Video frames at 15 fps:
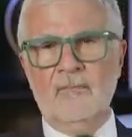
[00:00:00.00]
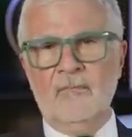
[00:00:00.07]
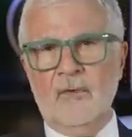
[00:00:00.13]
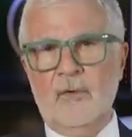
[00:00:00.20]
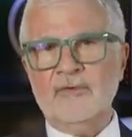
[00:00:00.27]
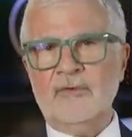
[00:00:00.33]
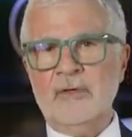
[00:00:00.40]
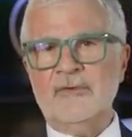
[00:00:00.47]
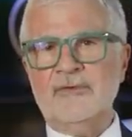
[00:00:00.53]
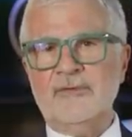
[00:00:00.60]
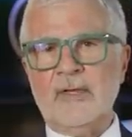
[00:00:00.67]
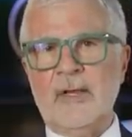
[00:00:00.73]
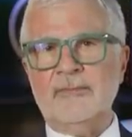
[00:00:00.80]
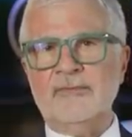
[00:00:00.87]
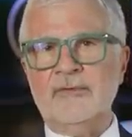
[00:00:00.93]
those little
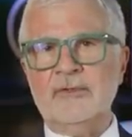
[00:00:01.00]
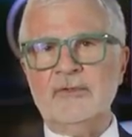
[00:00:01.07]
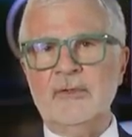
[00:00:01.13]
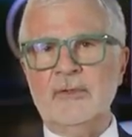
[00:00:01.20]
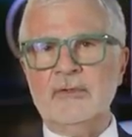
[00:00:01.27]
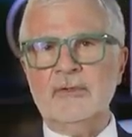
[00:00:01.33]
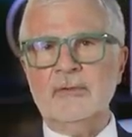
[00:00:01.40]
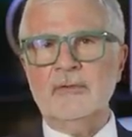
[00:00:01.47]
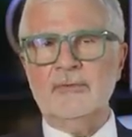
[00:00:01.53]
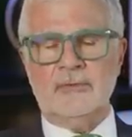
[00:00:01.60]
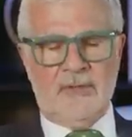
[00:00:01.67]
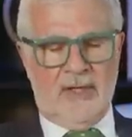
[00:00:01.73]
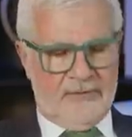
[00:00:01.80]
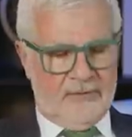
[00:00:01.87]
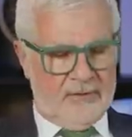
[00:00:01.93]
steps that you can do
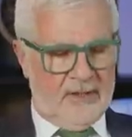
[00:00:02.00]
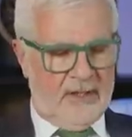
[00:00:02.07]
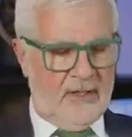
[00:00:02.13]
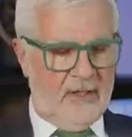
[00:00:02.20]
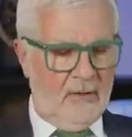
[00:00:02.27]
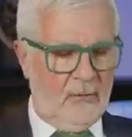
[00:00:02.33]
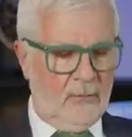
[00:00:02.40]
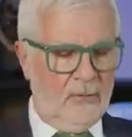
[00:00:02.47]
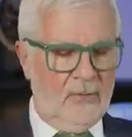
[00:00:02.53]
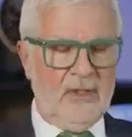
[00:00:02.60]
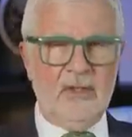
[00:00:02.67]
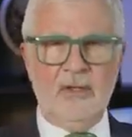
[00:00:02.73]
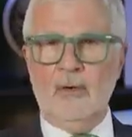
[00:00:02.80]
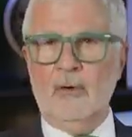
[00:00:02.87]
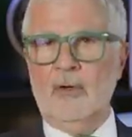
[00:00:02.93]
throughout the day are
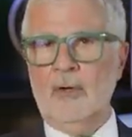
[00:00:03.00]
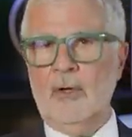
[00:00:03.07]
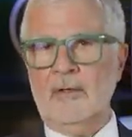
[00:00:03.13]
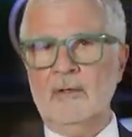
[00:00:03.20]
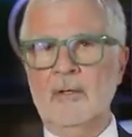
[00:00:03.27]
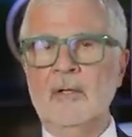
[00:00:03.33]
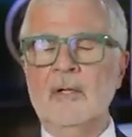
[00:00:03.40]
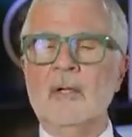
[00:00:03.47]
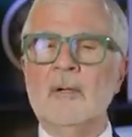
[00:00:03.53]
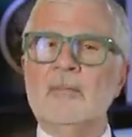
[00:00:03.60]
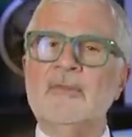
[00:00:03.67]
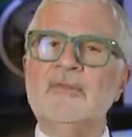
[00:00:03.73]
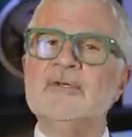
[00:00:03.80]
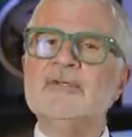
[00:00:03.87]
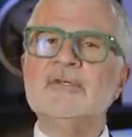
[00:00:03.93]
really good.
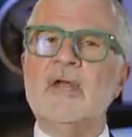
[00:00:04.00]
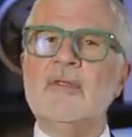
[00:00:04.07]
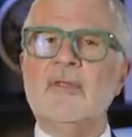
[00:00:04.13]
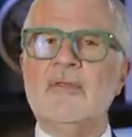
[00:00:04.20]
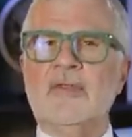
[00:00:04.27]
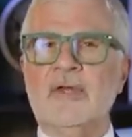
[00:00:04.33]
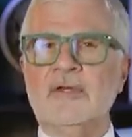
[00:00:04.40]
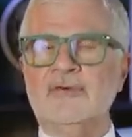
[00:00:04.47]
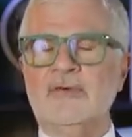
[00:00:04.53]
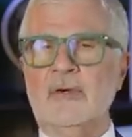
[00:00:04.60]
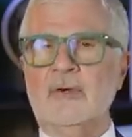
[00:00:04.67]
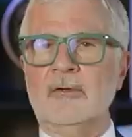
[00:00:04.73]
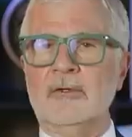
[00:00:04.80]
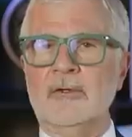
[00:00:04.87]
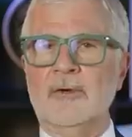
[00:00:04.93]
But there's other things you
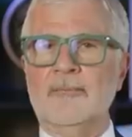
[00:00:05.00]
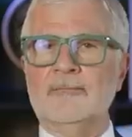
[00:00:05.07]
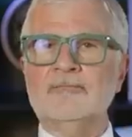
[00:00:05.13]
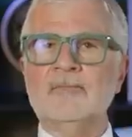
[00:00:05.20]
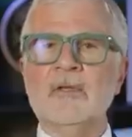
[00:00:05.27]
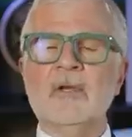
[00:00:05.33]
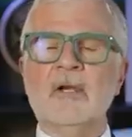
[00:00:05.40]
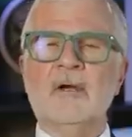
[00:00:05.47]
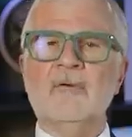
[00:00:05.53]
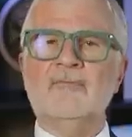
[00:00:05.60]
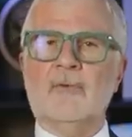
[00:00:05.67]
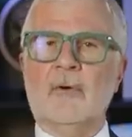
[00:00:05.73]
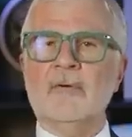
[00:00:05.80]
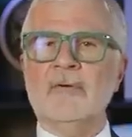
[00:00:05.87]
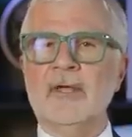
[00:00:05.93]
can do.
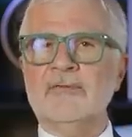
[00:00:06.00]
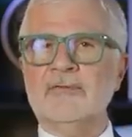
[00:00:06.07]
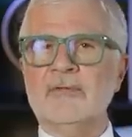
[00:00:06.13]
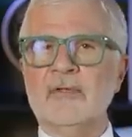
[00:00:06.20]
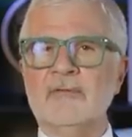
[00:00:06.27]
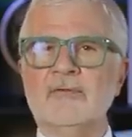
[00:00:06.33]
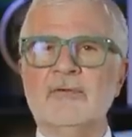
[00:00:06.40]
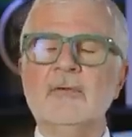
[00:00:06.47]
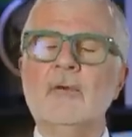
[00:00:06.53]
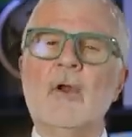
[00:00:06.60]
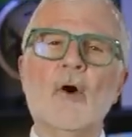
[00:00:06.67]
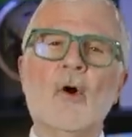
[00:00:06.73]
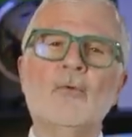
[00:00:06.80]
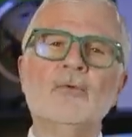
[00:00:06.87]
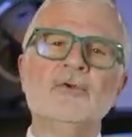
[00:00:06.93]
For instance, you
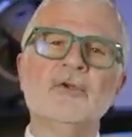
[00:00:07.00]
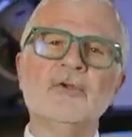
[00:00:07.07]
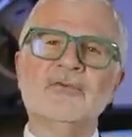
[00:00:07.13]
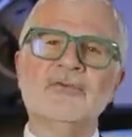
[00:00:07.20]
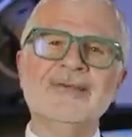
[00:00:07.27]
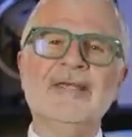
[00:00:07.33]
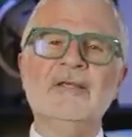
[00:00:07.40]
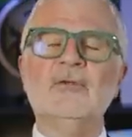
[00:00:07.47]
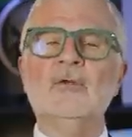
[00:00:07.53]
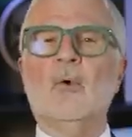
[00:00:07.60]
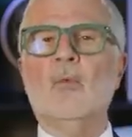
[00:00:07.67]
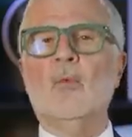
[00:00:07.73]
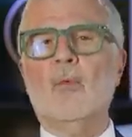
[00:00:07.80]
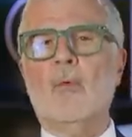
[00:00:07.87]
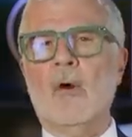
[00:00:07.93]
don't just need to
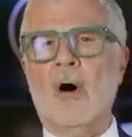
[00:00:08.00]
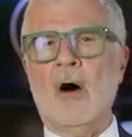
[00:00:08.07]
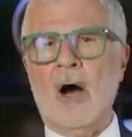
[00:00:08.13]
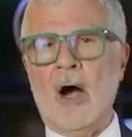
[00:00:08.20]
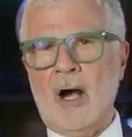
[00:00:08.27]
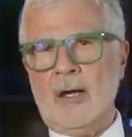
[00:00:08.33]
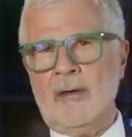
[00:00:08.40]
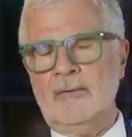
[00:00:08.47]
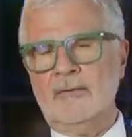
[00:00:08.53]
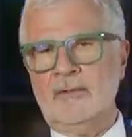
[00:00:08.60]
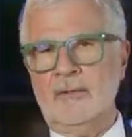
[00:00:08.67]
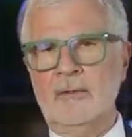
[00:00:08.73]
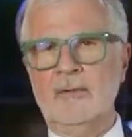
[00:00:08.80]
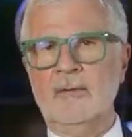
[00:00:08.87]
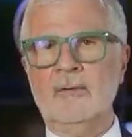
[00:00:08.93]
walk
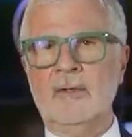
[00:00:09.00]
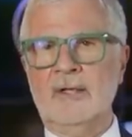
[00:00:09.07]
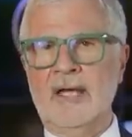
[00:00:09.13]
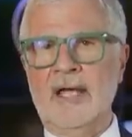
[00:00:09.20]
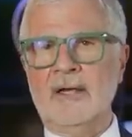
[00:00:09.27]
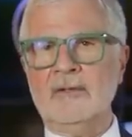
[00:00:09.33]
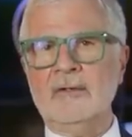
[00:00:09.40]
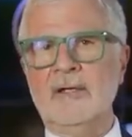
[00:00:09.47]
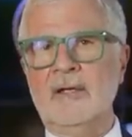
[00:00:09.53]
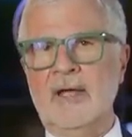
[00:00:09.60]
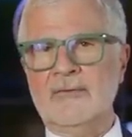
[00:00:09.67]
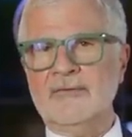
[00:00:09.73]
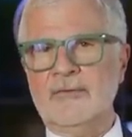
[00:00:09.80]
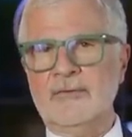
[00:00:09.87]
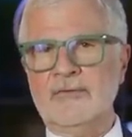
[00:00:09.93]
to get
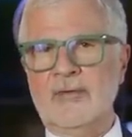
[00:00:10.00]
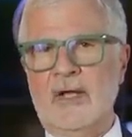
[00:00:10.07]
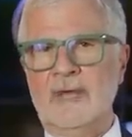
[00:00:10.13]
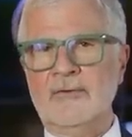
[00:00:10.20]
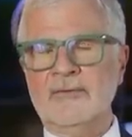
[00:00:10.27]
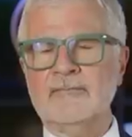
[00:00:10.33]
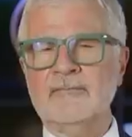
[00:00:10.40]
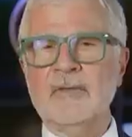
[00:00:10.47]
exercise.